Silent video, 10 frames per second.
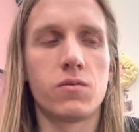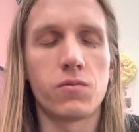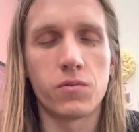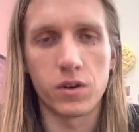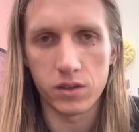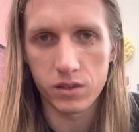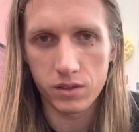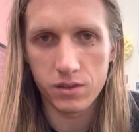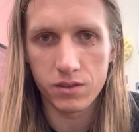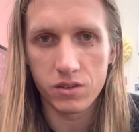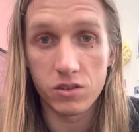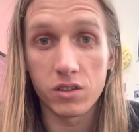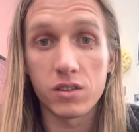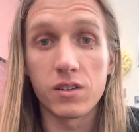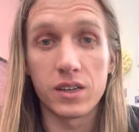First,
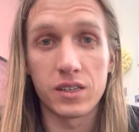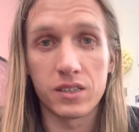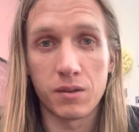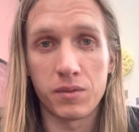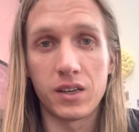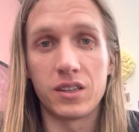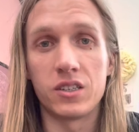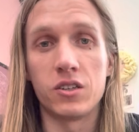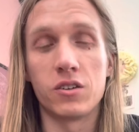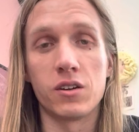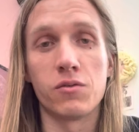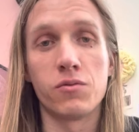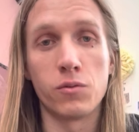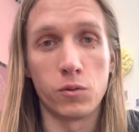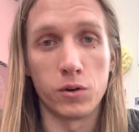just look at something that you can
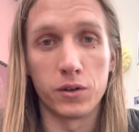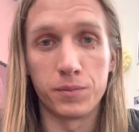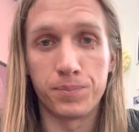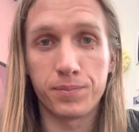afford